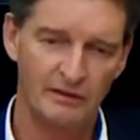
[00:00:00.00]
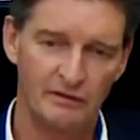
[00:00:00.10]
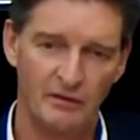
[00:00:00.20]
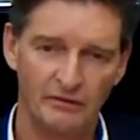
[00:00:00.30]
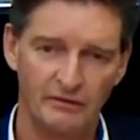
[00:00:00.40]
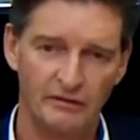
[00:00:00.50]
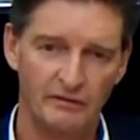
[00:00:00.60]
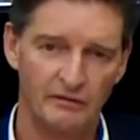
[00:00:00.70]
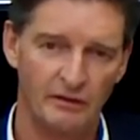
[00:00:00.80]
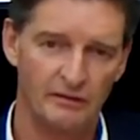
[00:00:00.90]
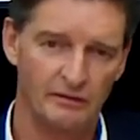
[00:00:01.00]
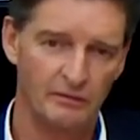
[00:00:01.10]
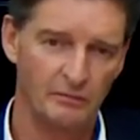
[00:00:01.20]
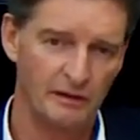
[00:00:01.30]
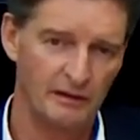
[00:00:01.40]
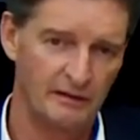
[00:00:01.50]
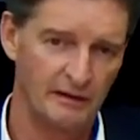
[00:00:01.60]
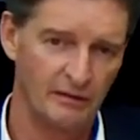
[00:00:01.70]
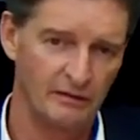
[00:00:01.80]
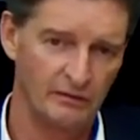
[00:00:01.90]
We trust each other
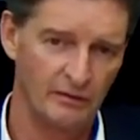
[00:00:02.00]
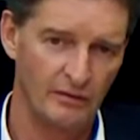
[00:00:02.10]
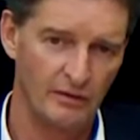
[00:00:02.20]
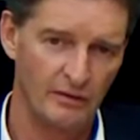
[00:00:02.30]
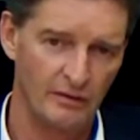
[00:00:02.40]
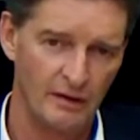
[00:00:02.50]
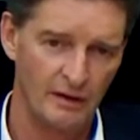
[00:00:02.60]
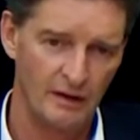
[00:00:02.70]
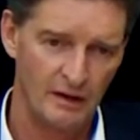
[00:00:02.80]
completely also on